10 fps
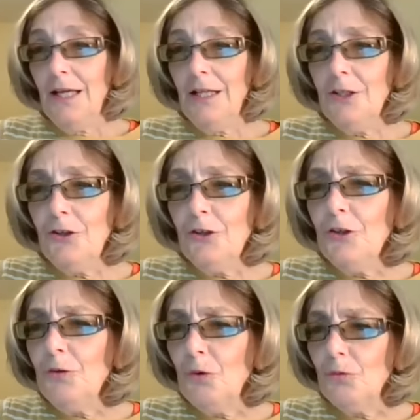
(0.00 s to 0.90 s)
Helen
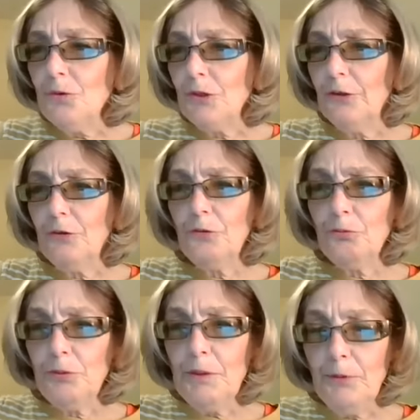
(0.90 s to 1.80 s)
Irlen wrote
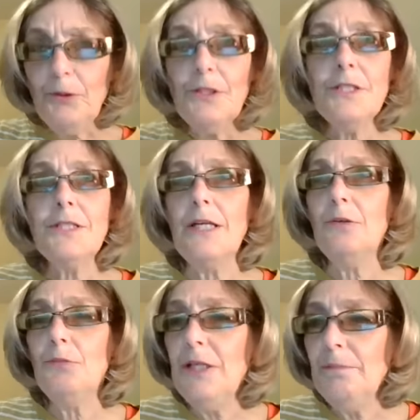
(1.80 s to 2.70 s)
3 books.
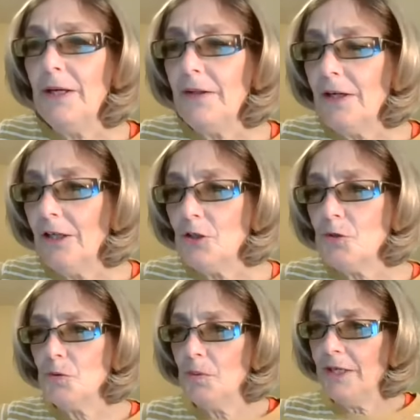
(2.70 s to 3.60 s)
Reading by the
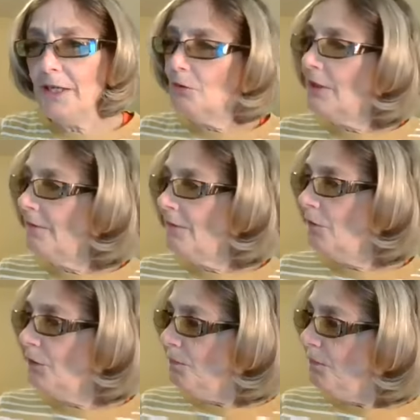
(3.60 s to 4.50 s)
Colors was one. I don't have
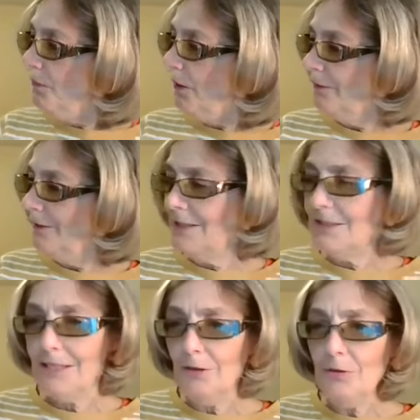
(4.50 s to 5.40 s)
that with me, probably
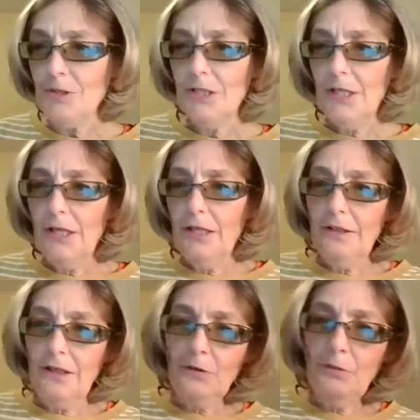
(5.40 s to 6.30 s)
lent it out.
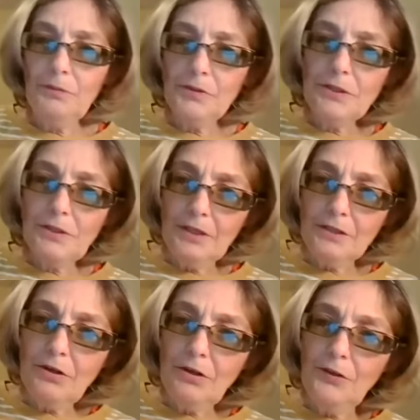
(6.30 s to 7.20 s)
The other one is
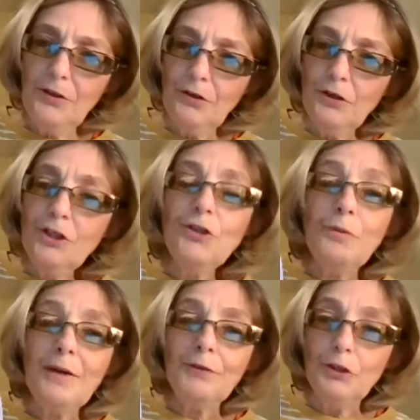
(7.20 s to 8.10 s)
called The
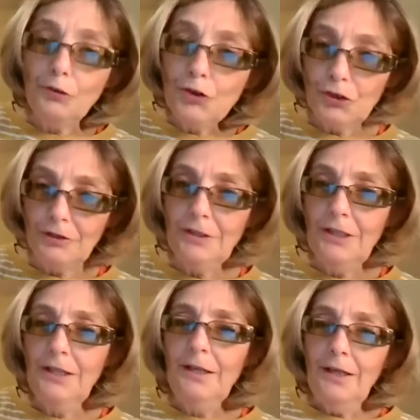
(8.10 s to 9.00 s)
Irlen Revolution.
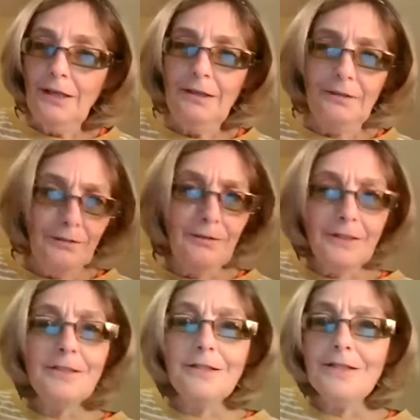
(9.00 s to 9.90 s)
And
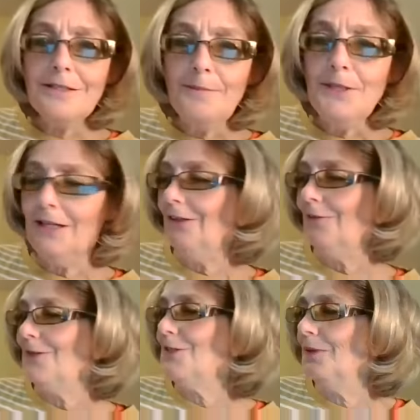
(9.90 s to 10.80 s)
listen to the subtitle
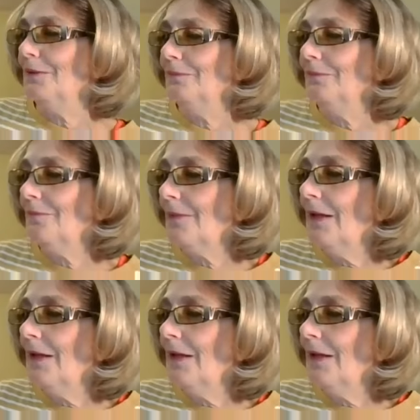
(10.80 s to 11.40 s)
of this one.